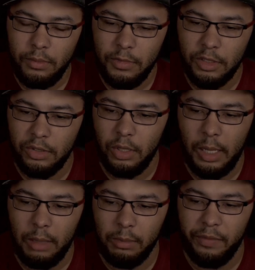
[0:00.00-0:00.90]
So
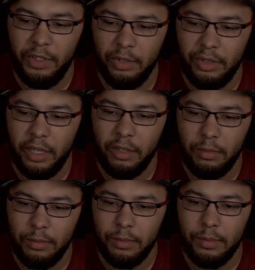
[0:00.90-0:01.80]
I'm confused now.
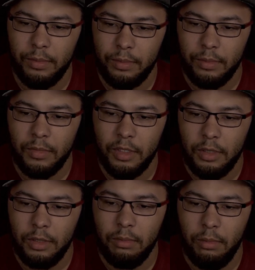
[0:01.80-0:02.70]

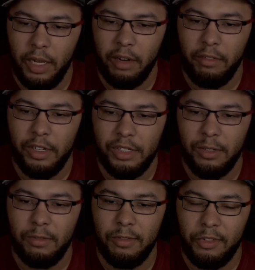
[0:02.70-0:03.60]
Man, I really should,
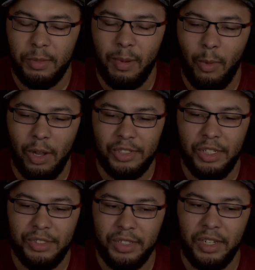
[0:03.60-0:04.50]
should have been watching these
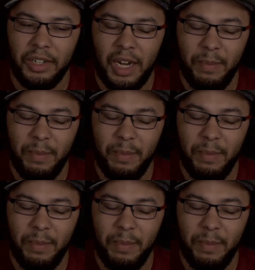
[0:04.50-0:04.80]
the entire time.